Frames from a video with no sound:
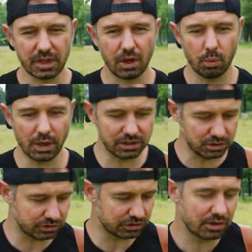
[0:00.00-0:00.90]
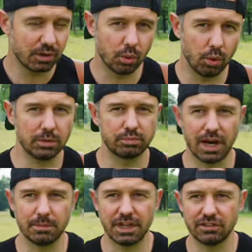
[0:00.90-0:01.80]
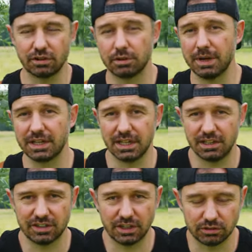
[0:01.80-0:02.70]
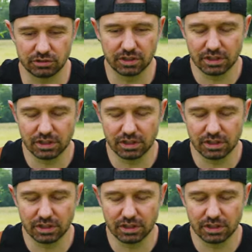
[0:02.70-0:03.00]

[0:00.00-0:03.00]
When you use one prime lens, or in my case I use